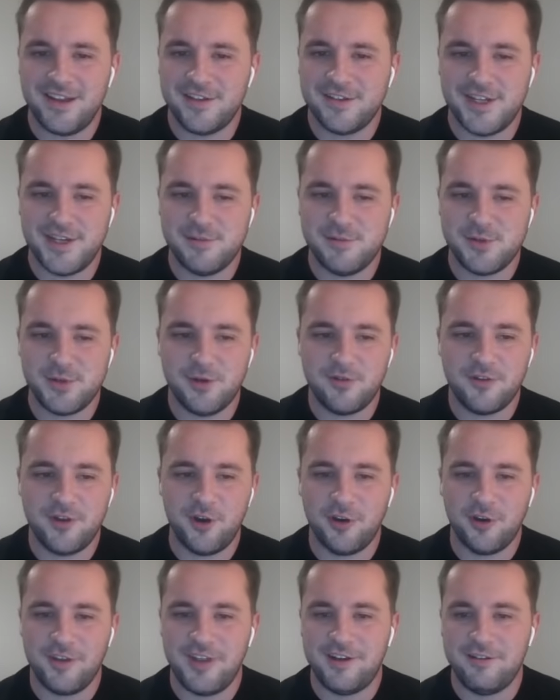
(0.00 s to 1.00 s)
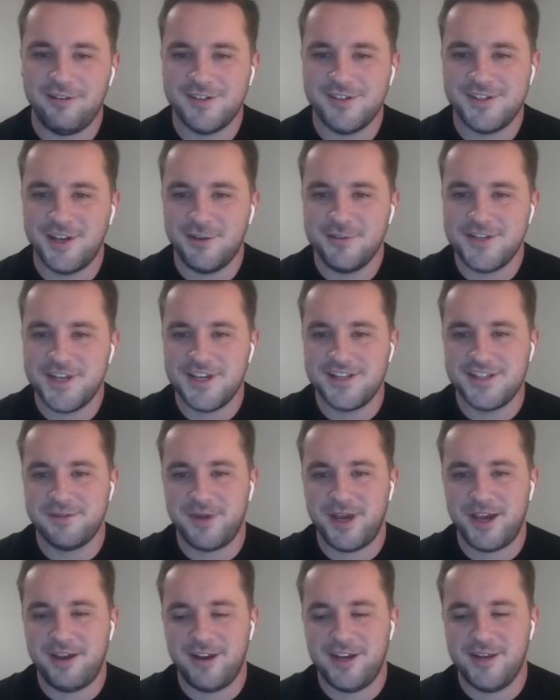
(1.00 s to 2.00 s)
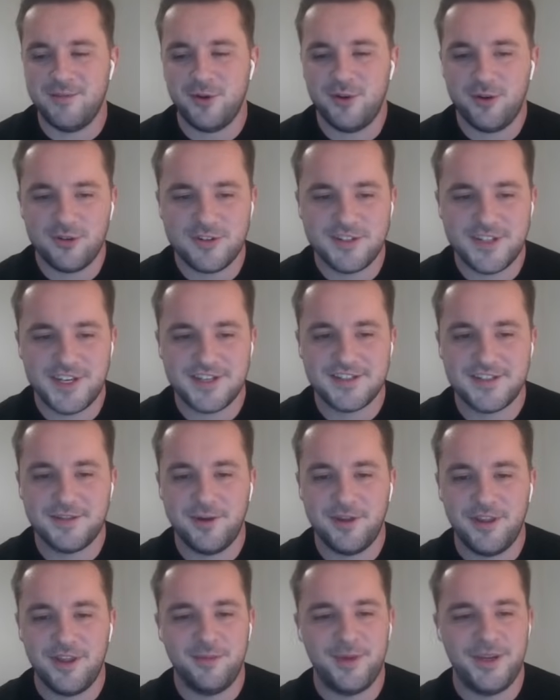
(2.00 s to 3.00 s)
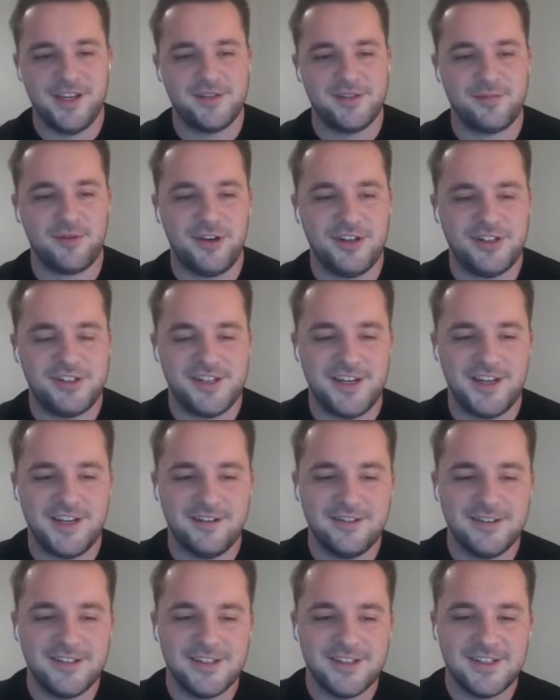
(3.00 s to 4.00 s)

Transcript: seems to have gone, and there is no tens about anymore. 6-1, the biggest price now.